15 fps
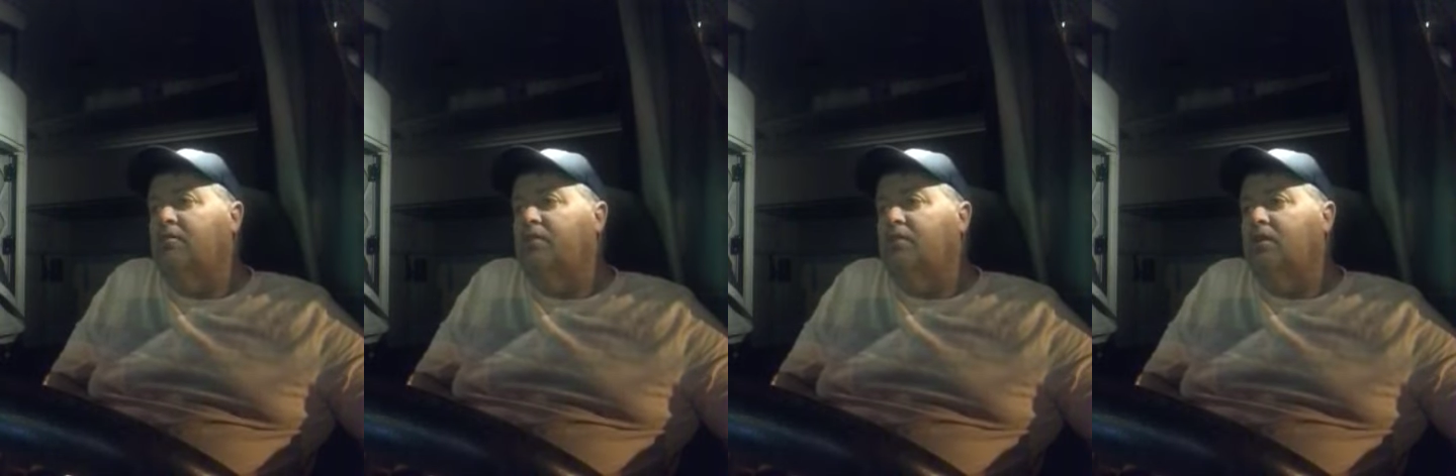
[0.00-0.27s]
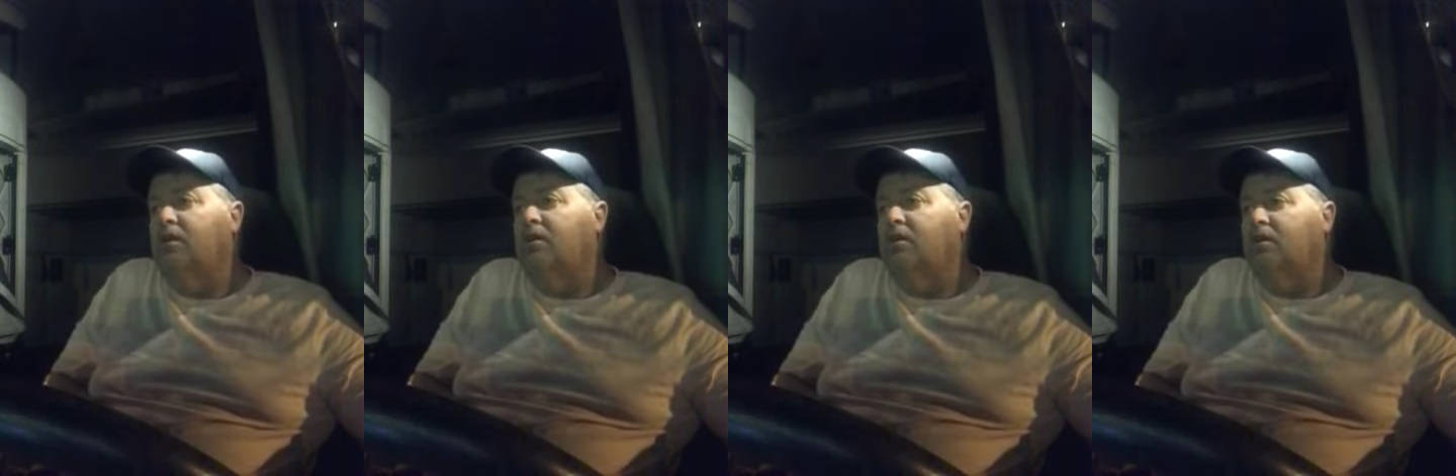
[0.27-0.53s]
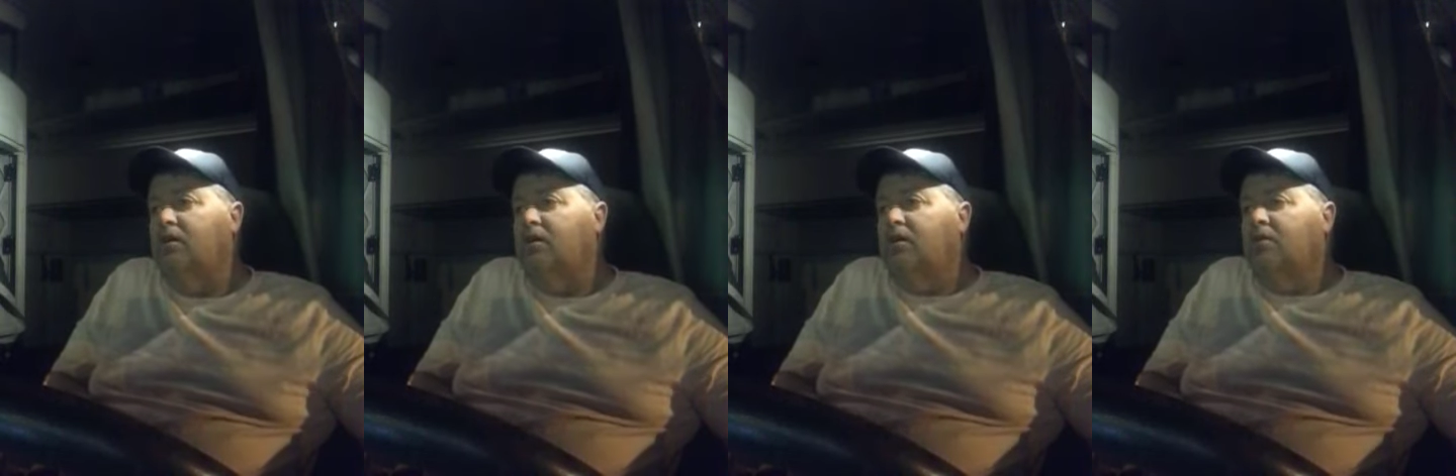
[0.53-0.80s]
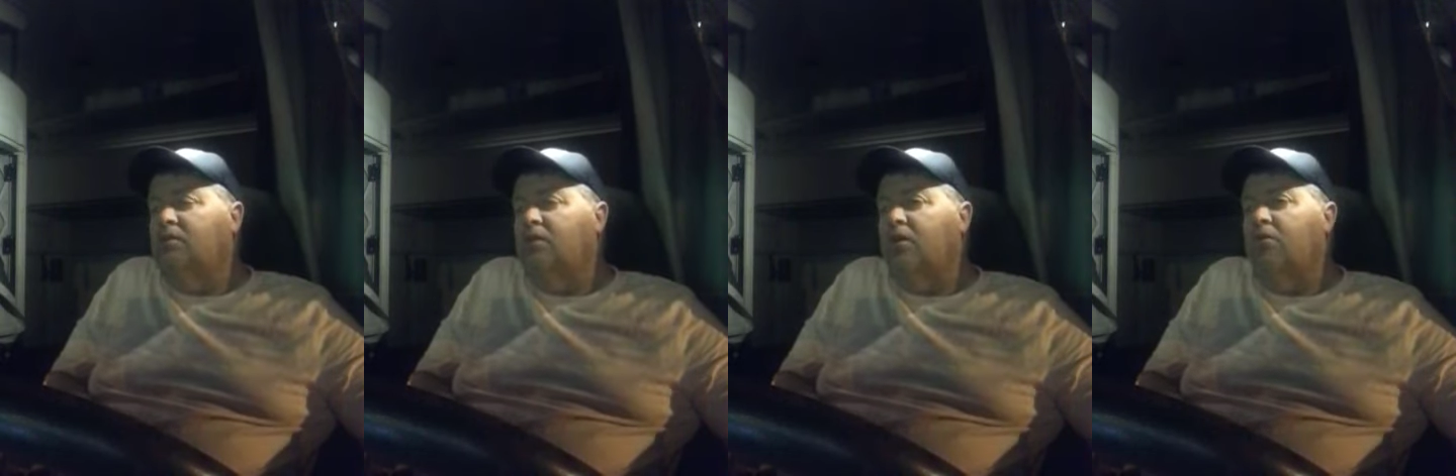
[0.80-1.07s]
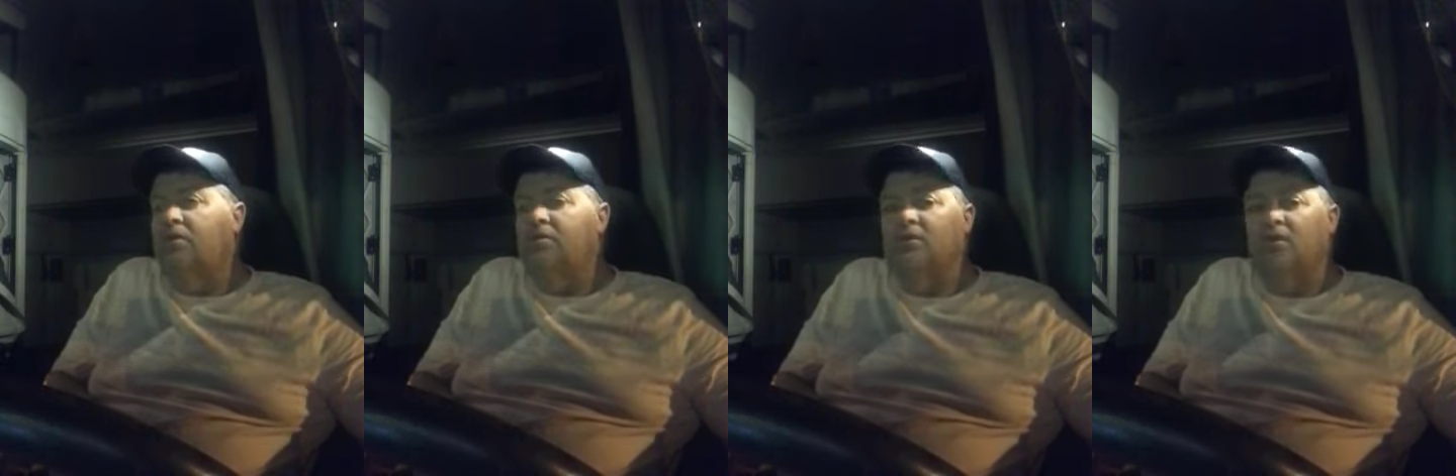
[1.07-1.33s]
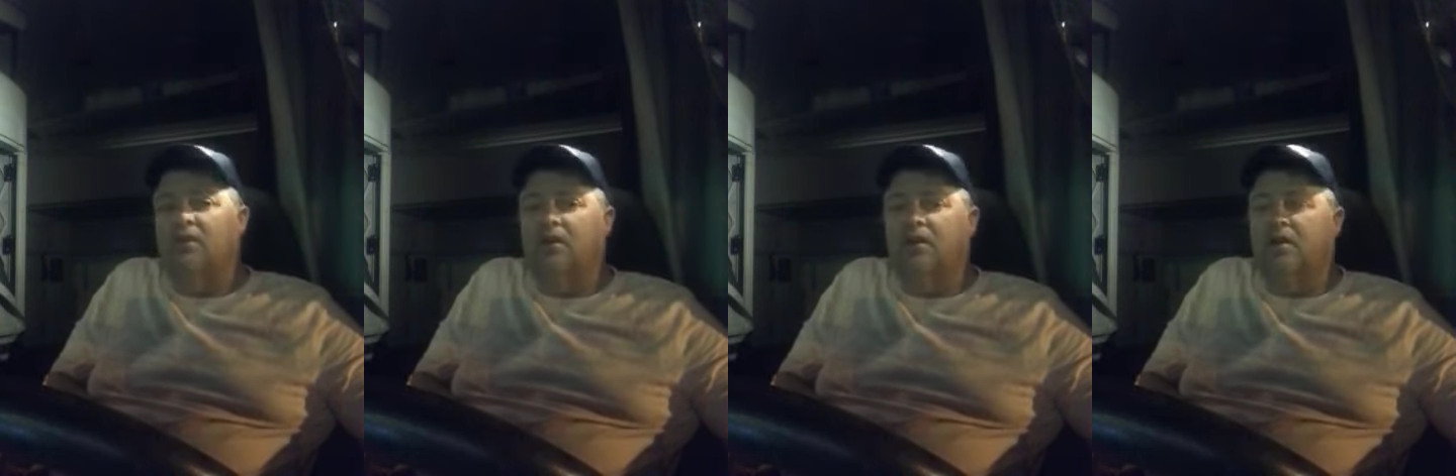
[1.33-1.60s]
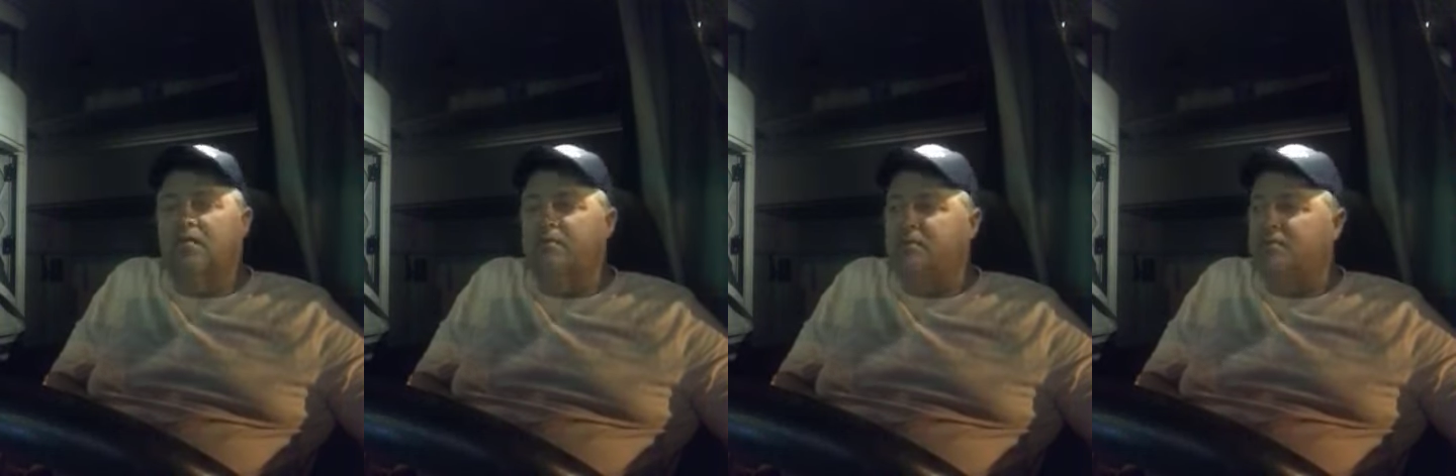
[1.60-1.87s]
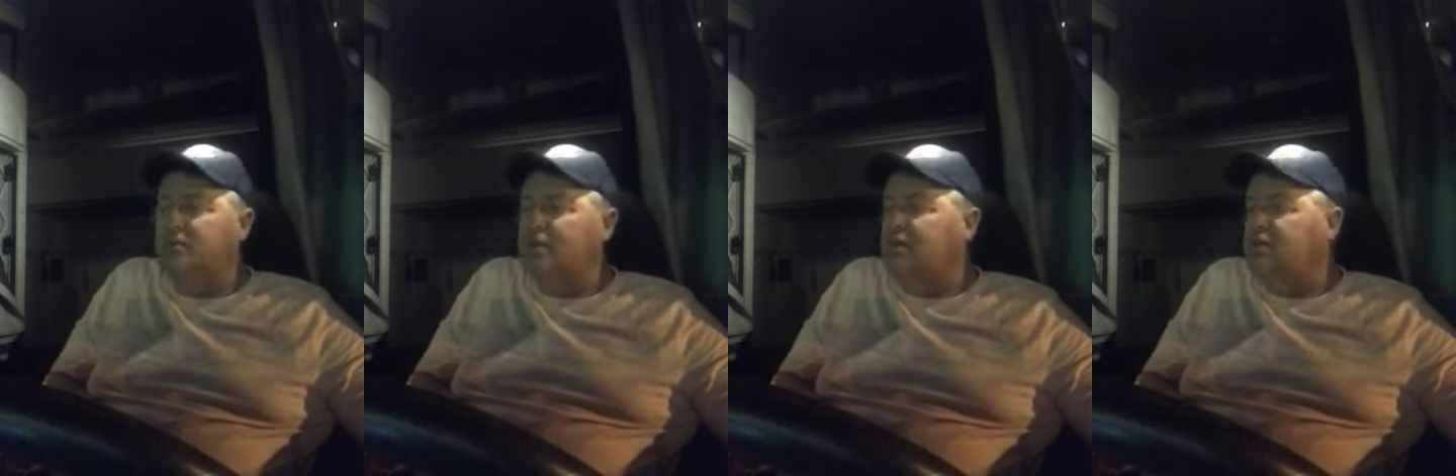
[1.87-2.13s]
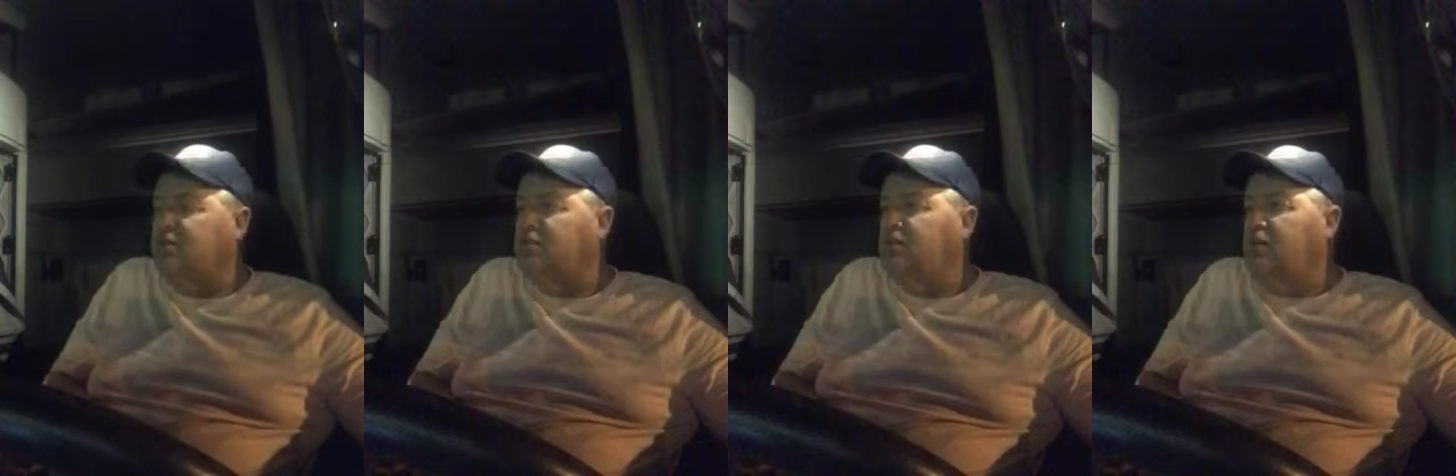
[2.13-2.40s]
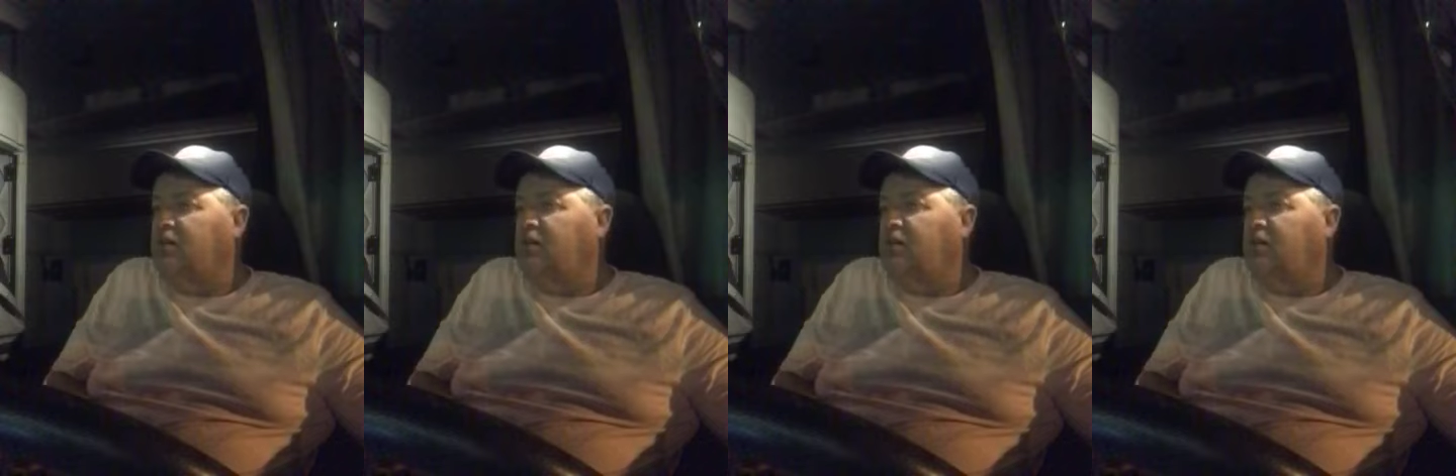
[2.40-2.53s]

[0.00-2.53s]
early because I was going to get up at 6.